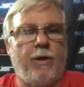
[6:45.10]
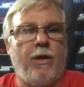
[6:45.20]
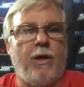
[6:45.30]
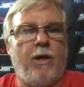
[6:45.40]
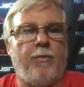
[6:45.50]

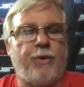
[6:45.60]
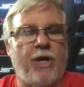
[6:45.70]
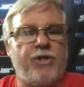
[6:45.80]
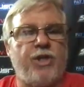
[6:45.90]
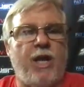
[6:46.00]
Uh,
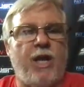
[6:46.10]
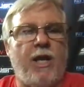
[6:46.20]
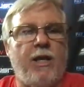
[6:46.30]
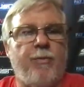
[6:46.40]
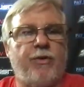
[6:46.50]
production
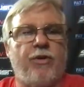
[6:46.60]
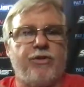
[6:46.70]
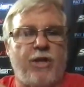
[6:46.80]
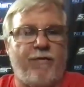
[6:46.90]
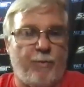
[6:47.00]
A, but they're
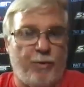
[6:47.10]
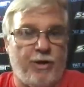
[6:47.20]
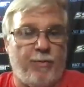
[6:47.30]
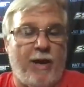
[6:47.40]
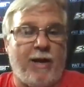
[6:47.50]
also having a
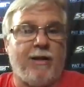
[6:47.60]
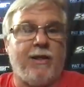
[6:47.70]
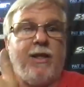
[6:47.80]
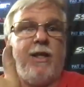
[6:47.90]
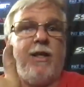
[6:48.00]
pretty good battle
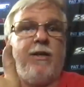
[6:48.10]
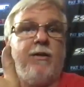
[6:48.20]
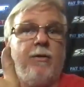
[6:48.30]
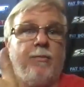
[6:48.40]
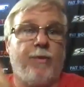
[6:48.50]

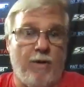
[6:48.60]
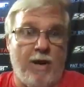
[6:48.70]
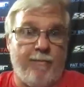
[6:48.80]
in pro am.